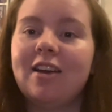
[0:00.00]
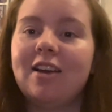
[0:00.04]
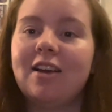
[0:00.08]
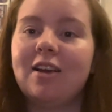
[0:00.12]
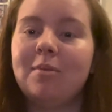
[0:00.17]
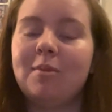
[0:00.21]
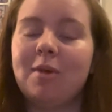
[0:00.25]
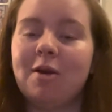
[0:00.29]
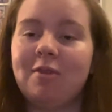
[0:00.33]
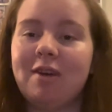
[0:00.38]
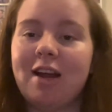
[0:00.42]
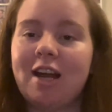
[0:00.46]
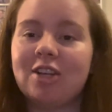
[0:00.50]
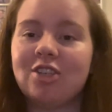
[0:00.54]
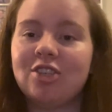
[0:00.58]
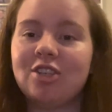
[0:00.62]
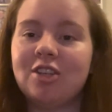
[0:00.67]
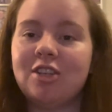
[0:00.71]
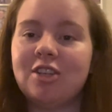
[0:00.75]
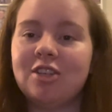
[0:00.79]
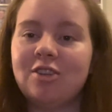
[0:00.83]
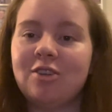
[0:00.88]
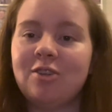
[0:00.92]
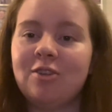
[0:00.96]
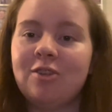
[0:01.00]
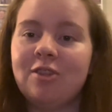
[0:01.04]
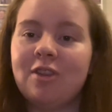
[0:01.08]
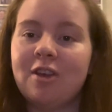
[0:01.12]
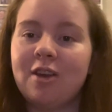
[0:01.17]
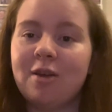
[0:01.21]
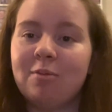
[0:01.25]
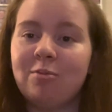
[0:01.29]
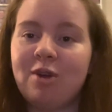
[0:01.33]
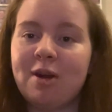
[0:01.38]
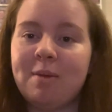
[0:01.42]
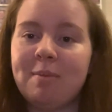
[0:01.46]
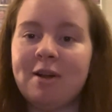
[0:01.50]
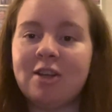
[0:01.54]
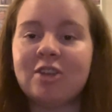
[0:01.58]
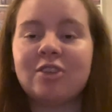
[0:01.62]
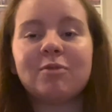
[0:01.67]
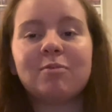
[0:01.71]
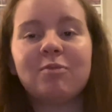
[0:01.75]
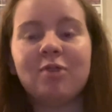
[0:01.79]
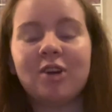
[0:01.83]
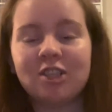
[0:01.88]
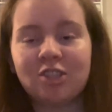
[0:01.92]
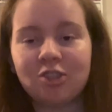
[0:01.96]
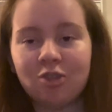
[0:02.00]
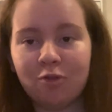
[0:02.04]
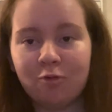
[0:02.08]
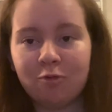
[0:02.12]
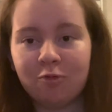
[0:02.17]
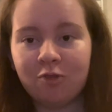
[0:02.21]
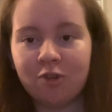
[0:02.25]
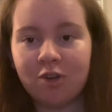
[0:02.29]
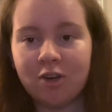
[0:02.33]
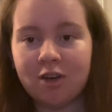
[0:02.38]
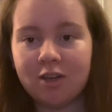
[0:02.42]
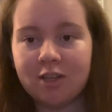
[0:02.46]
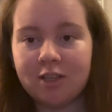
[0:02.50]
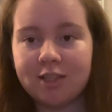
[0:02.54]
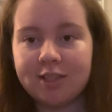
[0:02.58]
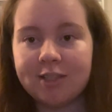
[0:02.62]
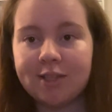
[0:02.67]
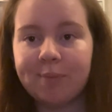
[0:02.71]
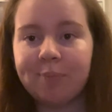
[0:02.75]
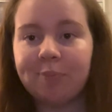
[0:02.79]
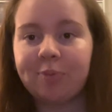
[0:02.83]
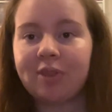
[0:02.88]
my reaction to the pre-match press conference.